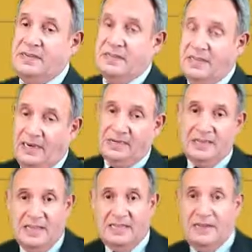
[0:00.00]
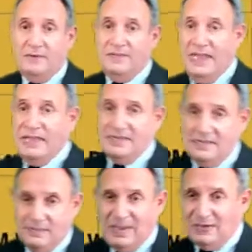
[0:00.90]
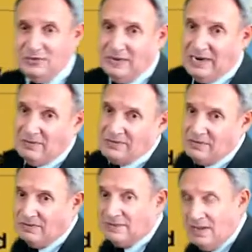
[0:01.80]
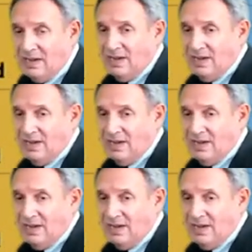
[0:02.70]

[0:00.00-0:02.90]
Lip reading: latest slide that we've gotten. This is about 2 hours old.